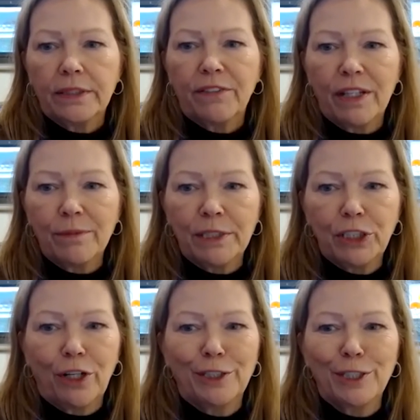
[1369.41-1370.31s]
Development
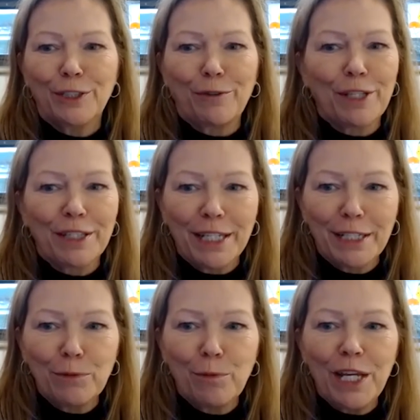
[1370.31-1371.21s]
charges are the
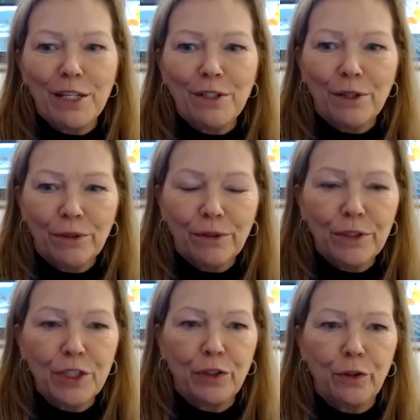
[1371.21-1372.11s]
things we
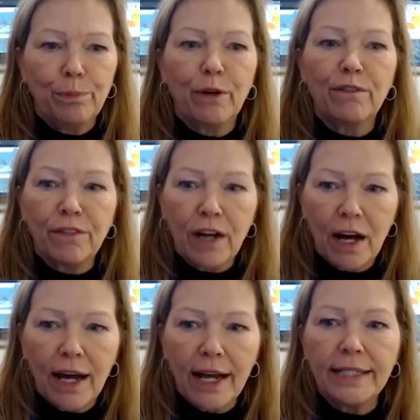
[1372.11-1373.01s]
use to
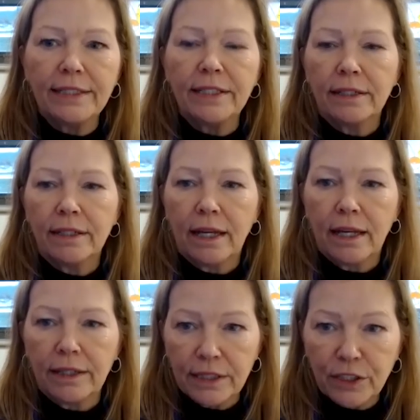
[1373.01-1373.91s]
provide
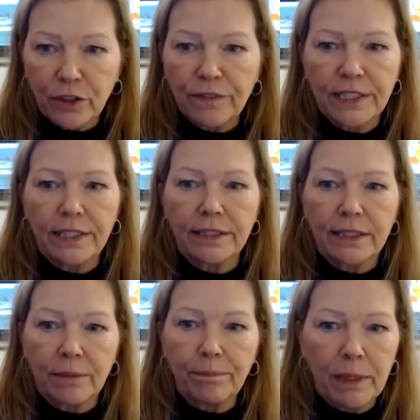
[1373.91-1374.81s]
the
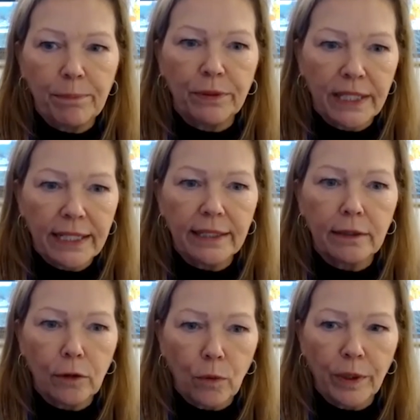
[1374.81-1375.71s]
services that people need in
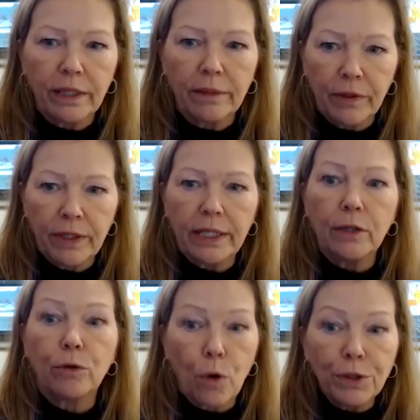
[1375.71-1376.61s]
a growing
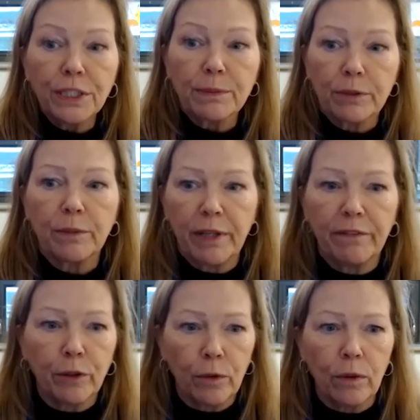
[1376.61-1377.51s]
community. Growth is supposed to
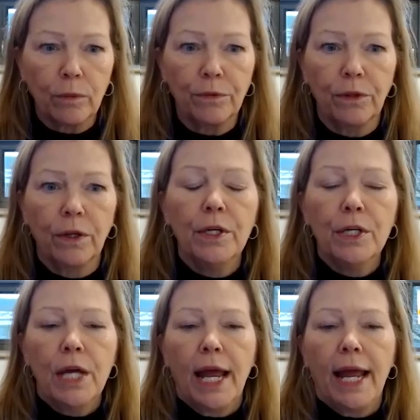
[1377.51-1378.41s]
pay for growth.
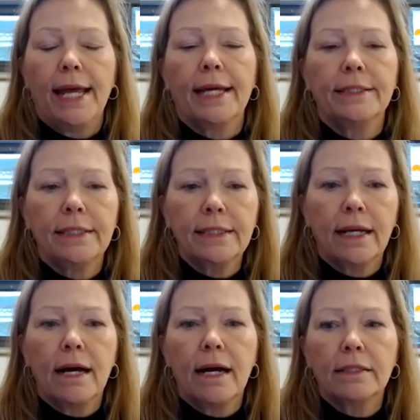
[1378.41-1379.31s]
And
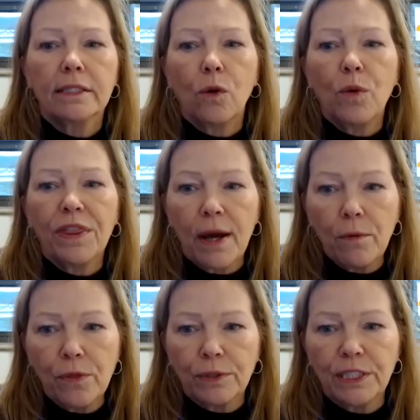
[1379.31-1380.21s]
so
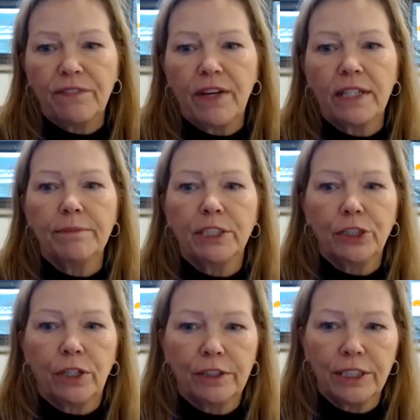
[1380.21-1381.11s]
without those development
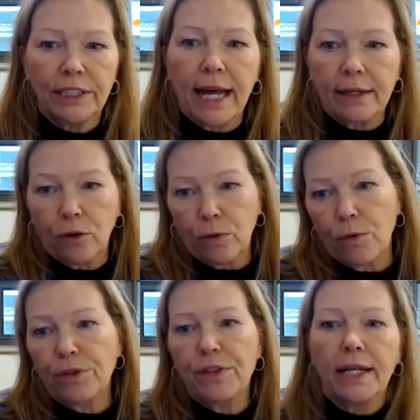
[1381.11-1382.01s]
charges, that
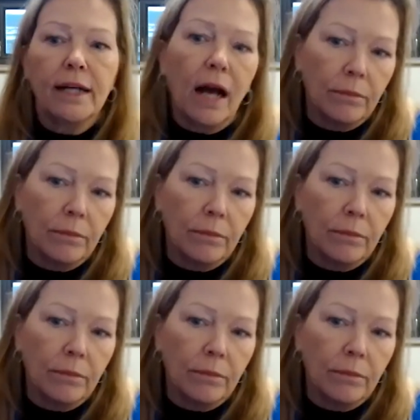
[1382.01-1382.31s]
growth then